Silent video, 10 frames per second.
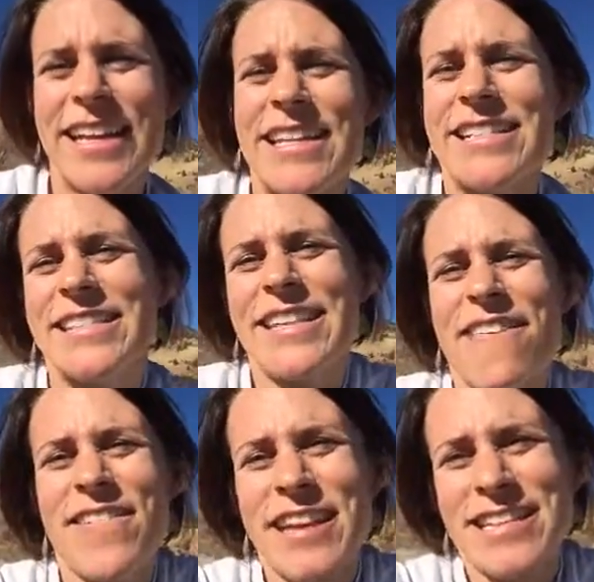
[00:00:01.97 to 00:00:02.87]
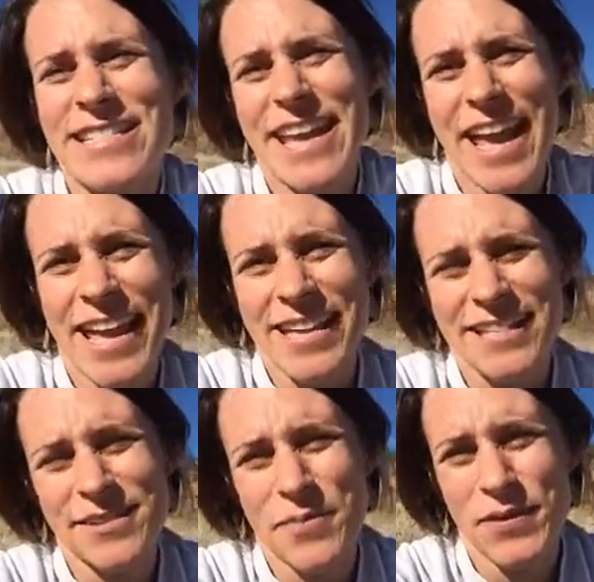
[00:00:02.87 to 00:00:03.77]
It is seven
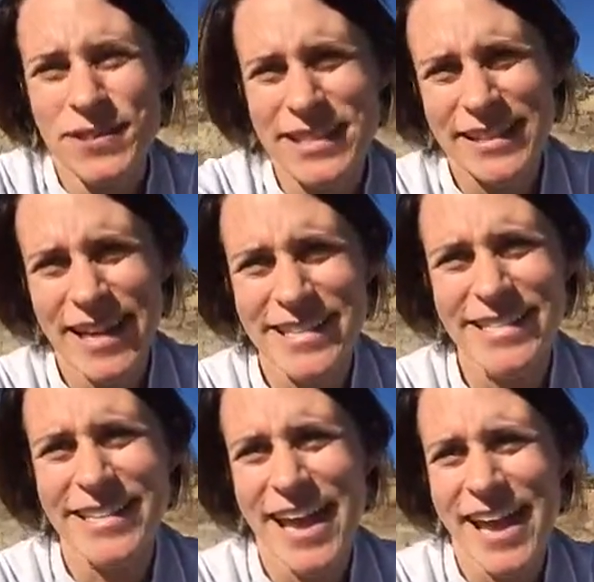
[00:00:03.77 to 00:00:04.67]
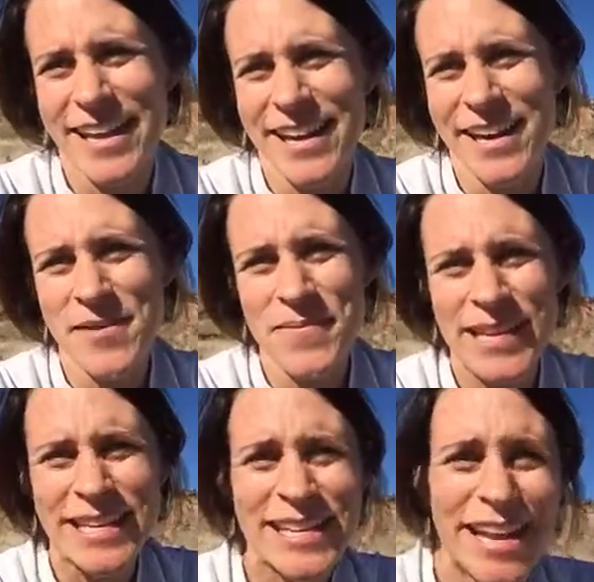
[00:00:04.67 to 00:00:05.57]
days post-election day and I'm
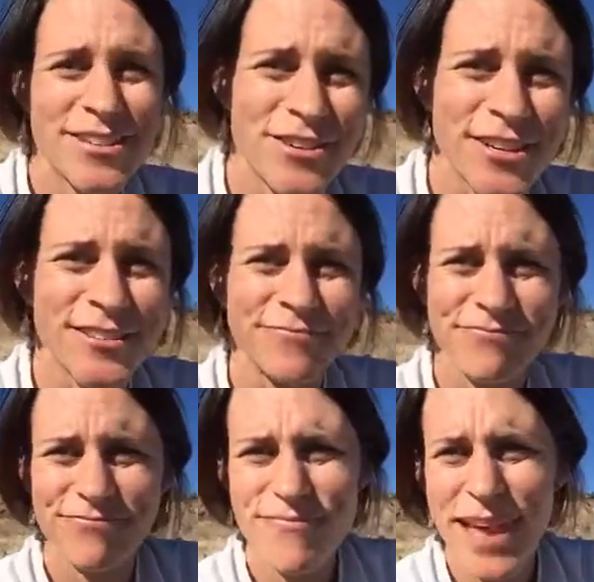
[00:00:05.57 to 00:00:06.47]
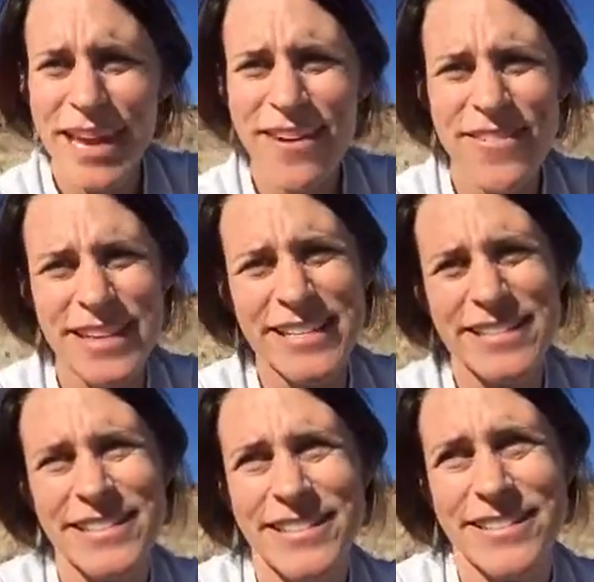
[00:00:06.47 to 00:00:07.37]
in nature. Many of
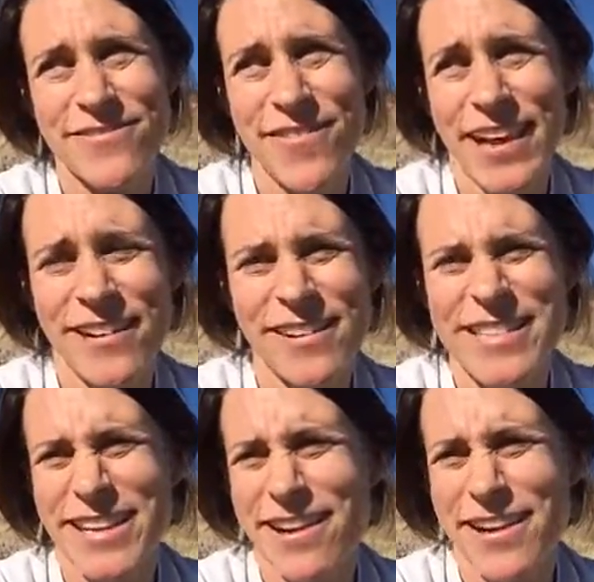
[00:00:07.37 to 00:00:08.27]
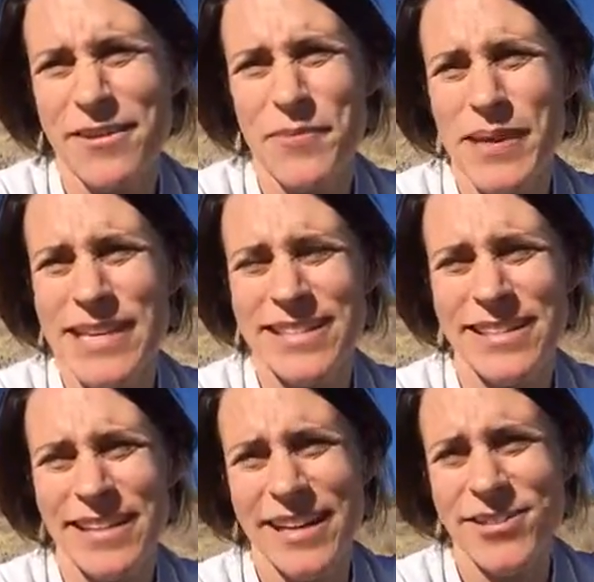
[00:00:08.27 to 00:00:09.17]
us find a ton of peace
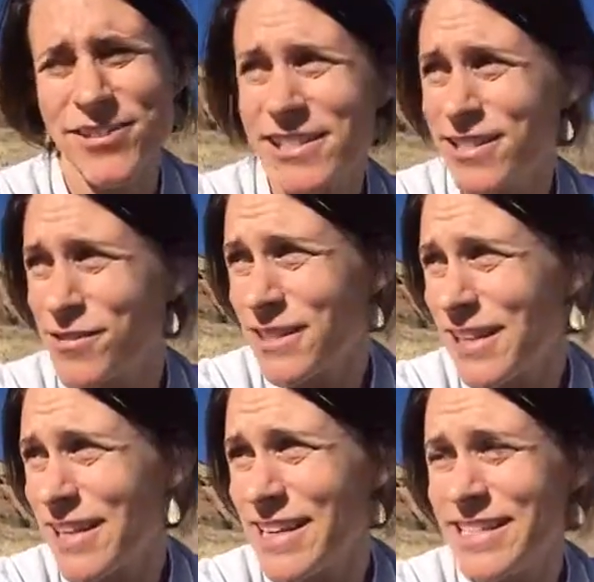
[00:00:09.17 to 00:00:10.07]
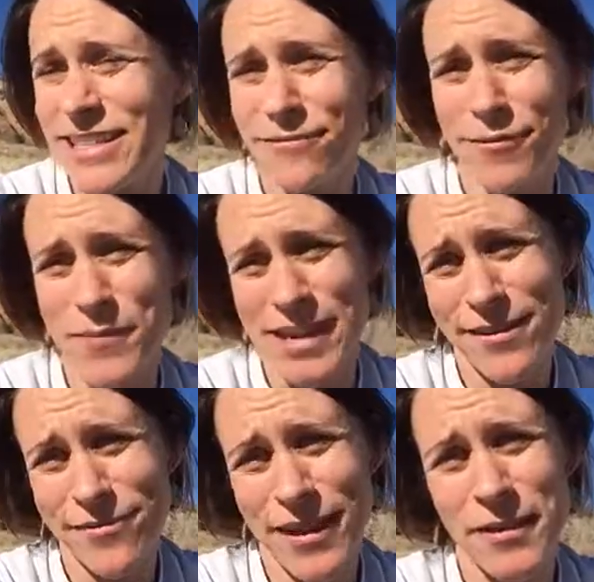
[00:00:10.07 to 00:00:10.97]
in nature and it's really easy for me
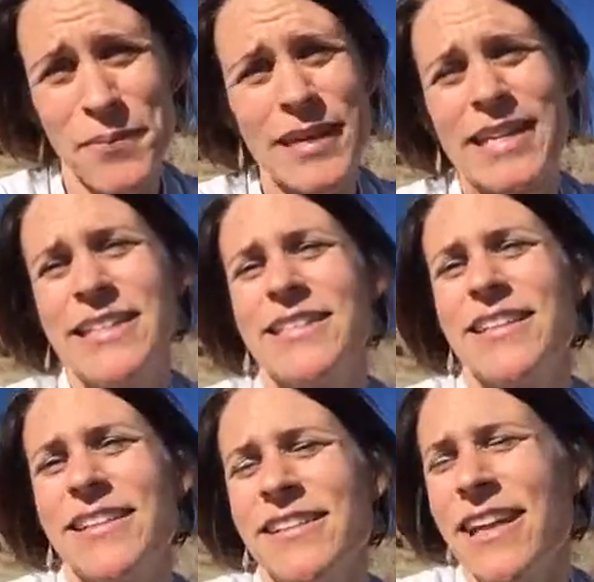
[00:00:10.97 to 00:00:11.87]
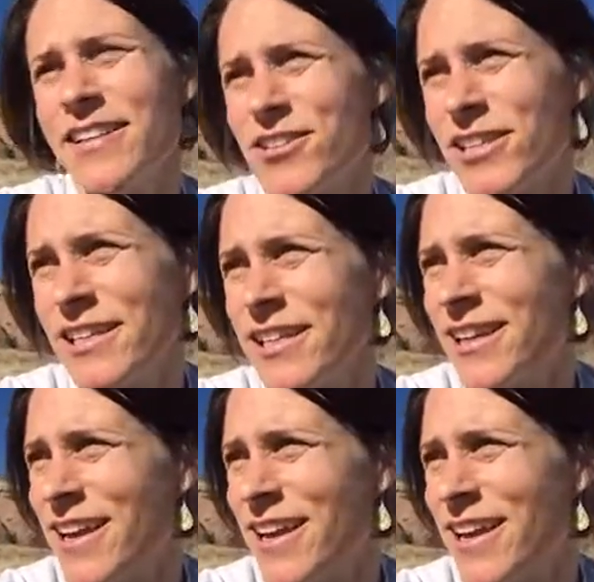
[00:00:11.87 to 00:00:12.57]
to find peace in nature.